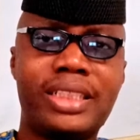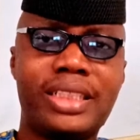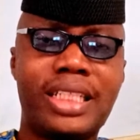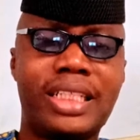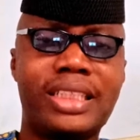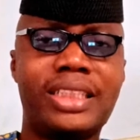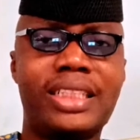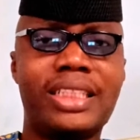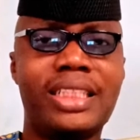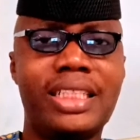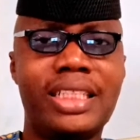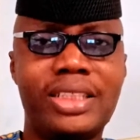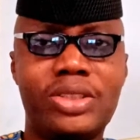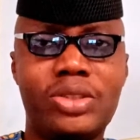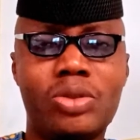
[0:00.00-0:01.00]
that she
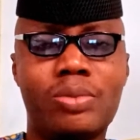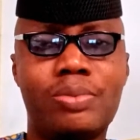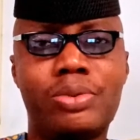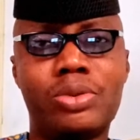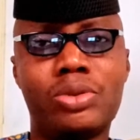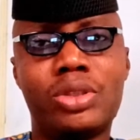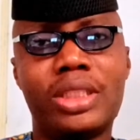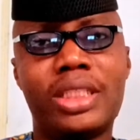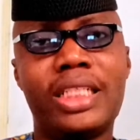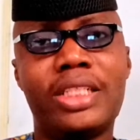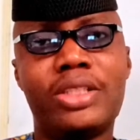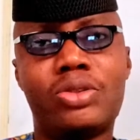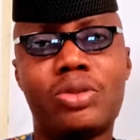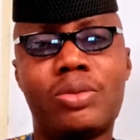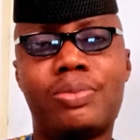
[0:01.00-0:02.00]
needs to put
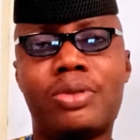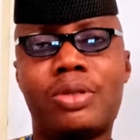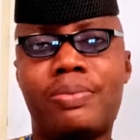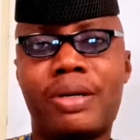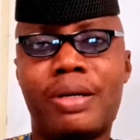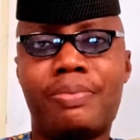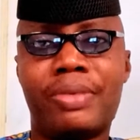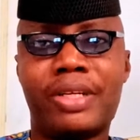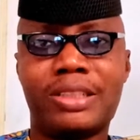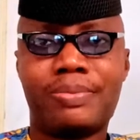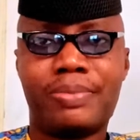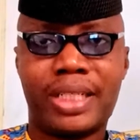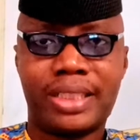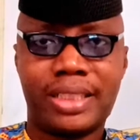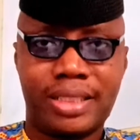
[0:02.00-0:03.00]
into proper
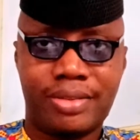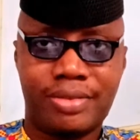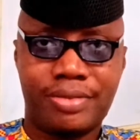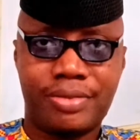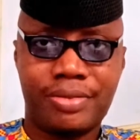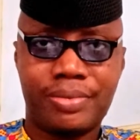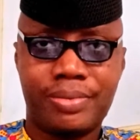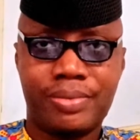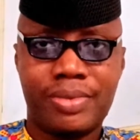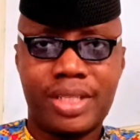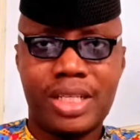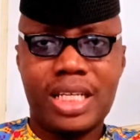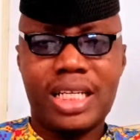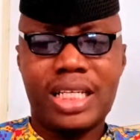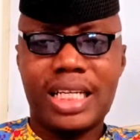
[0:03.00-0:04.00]
perspective.
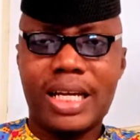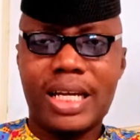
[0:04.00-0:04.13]
Now,